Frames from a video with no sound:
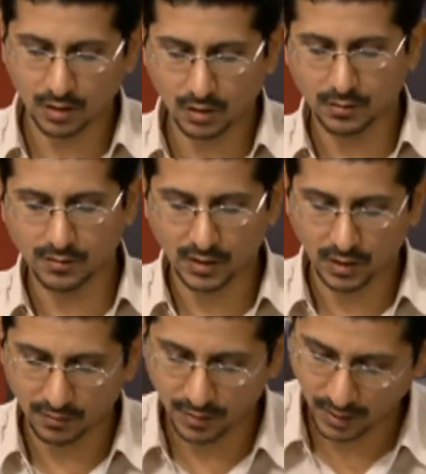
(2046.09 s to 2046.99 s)
Okay, I want to
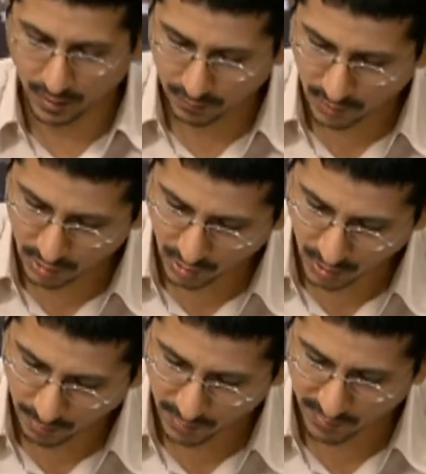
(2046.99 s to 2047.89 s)
understand this middle line. I
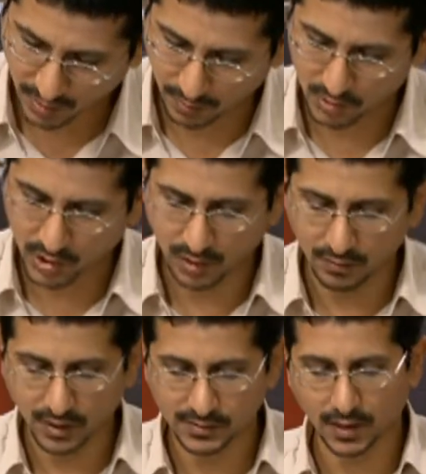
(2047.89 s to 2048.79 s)
understood that there
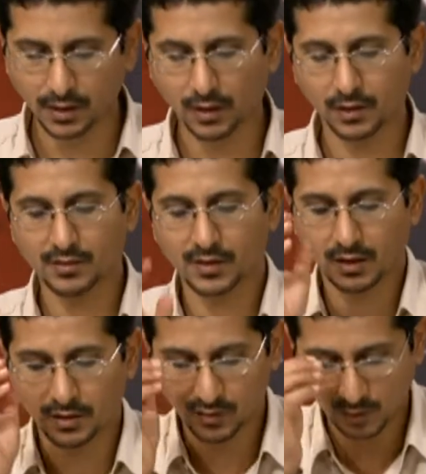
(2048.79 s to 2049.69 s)
is Din,
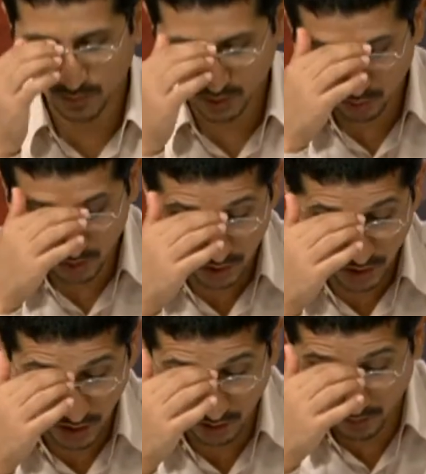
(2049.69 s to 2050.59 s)
judgment,